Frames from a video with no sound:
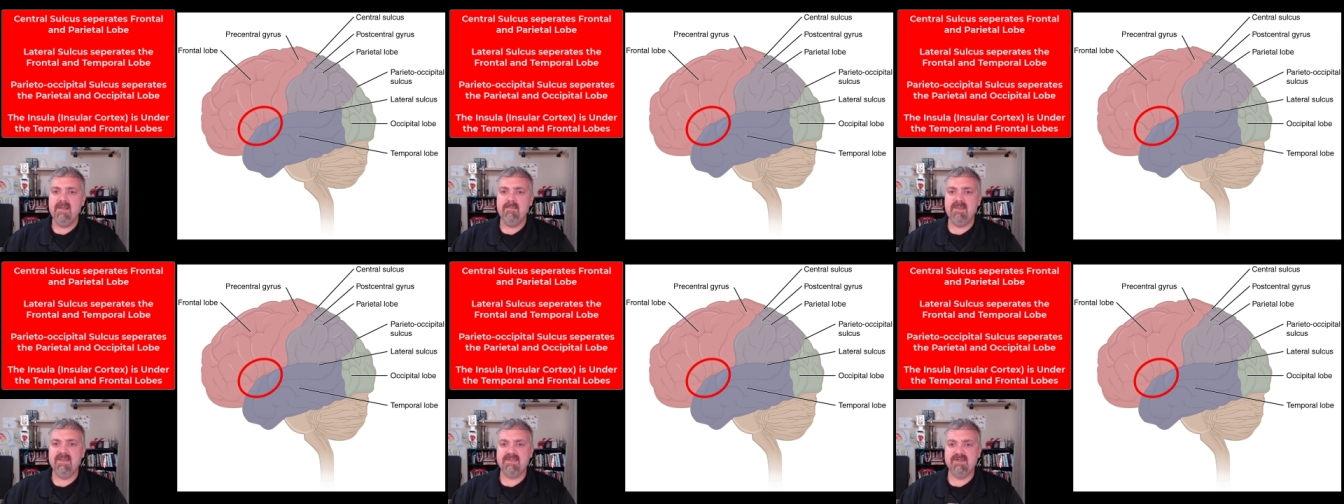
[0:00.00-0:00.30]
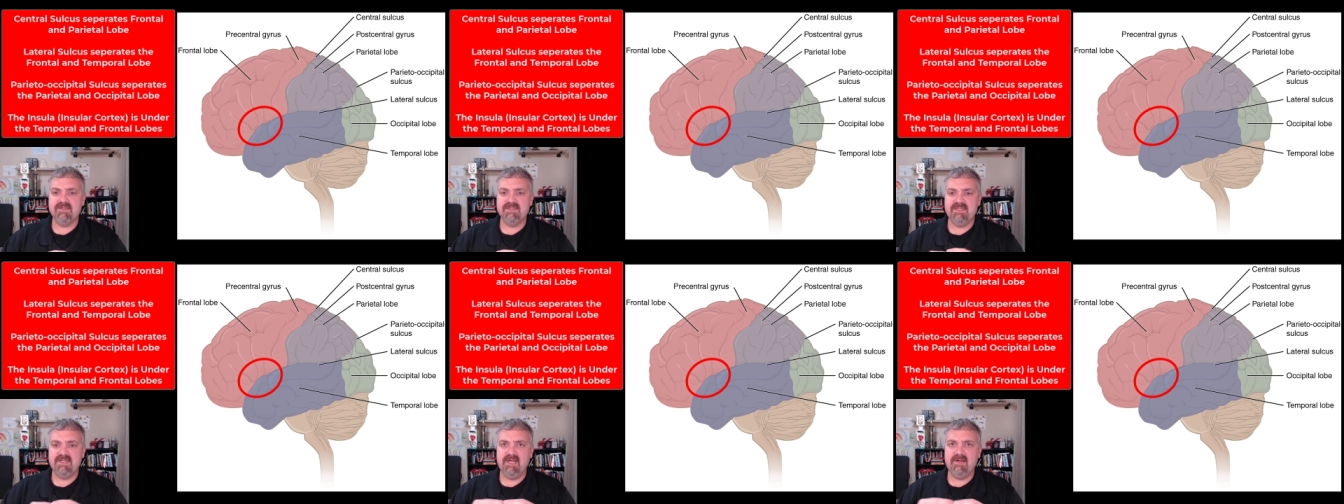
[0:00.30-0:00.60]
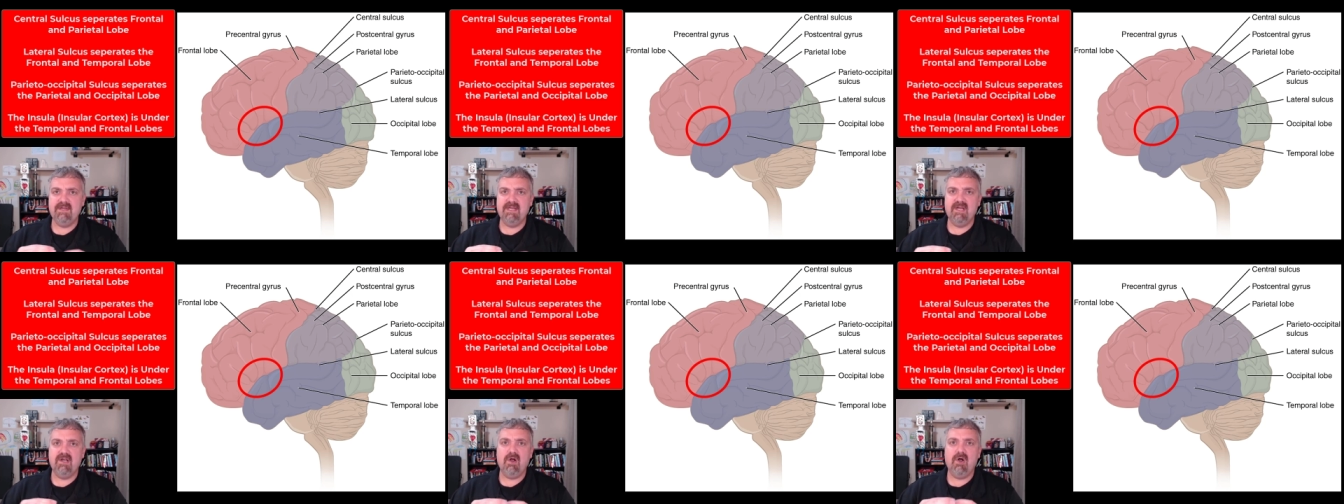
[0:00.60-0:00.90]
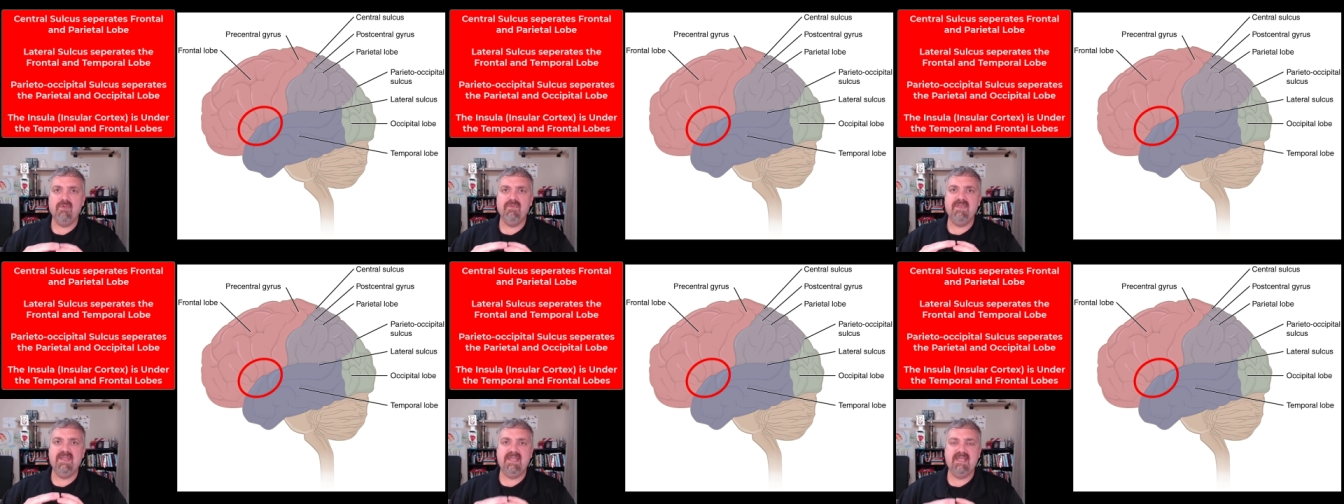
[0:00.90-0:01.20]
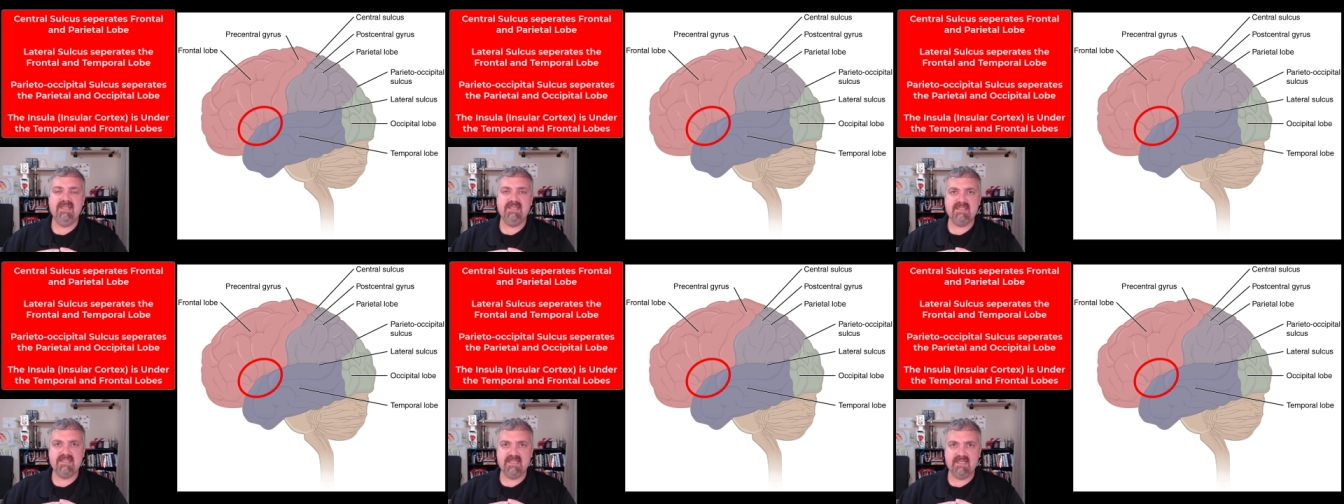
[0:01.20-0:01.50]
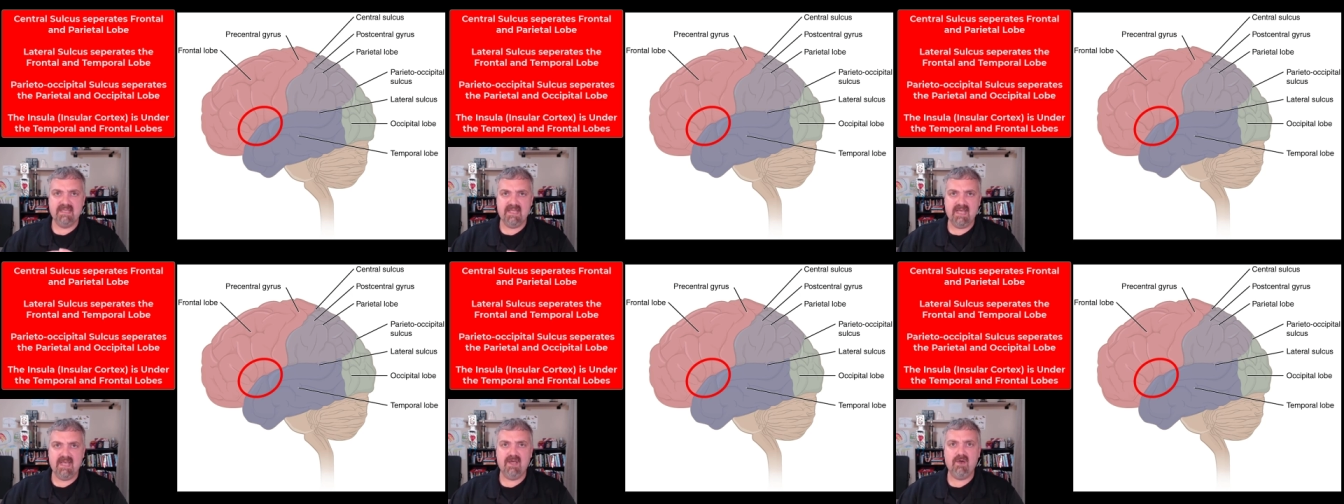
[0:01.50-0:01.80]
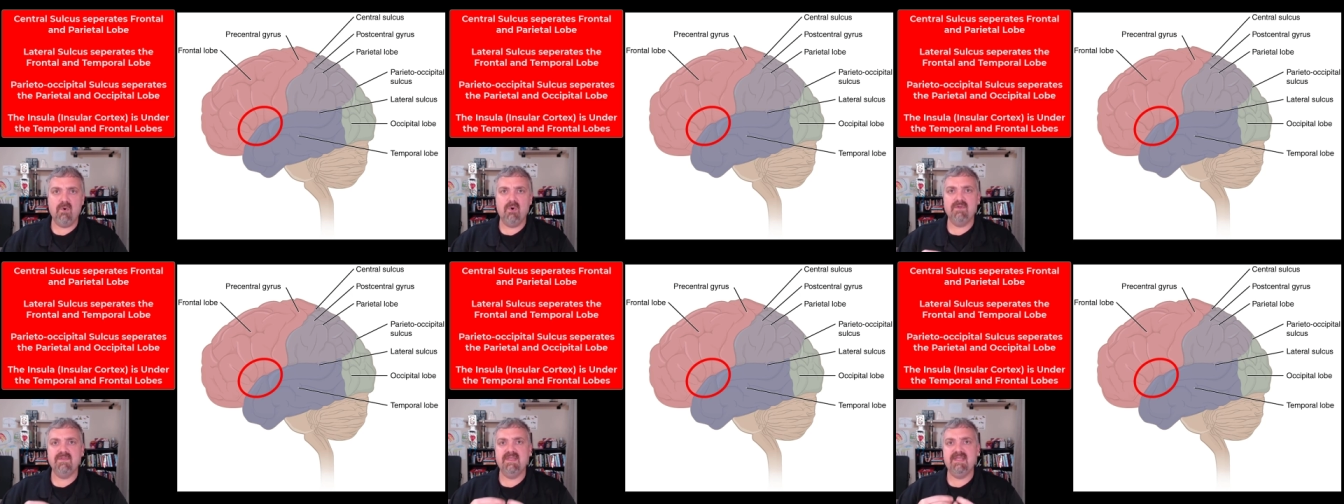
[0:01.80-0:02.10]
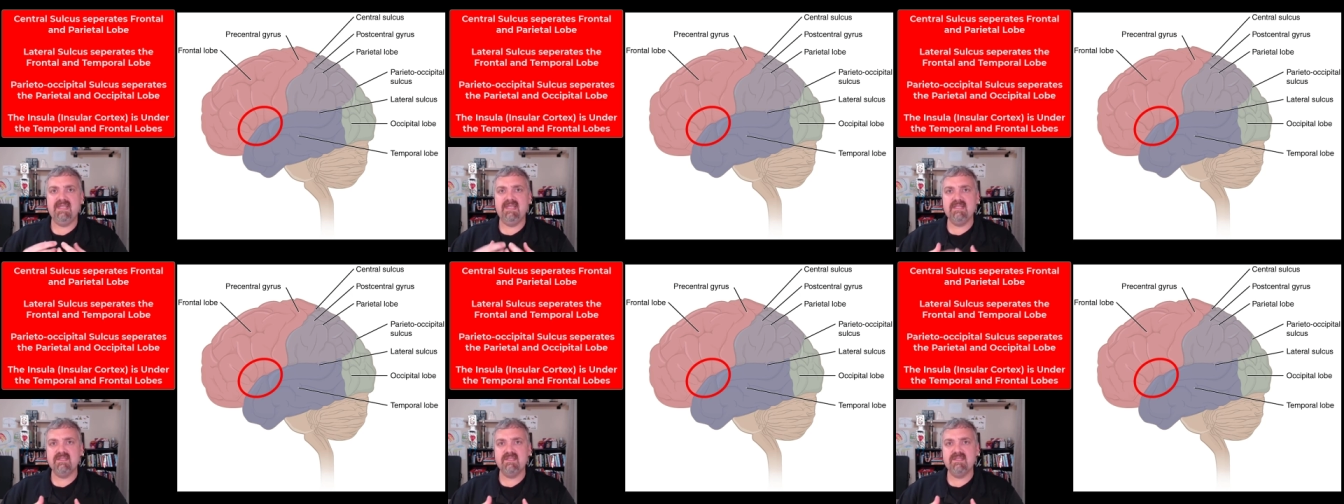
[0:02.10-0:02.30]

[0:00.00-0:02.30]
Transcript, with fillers: but there's an area called the insula or the